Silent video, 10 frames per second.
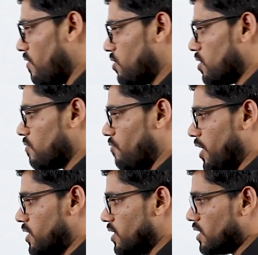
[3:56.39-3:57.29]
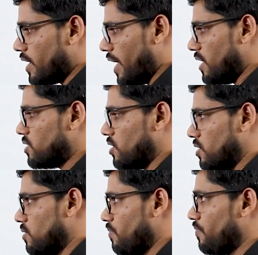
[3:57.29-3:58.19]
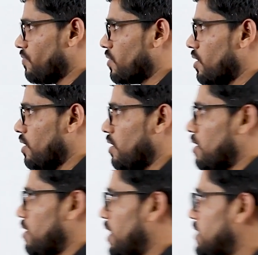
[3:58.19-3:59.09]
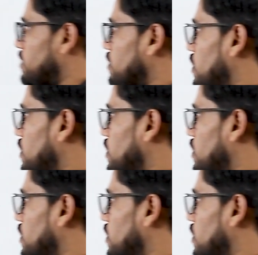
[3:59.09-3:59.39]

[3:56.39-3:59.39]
after finishing the Gantt chart, let's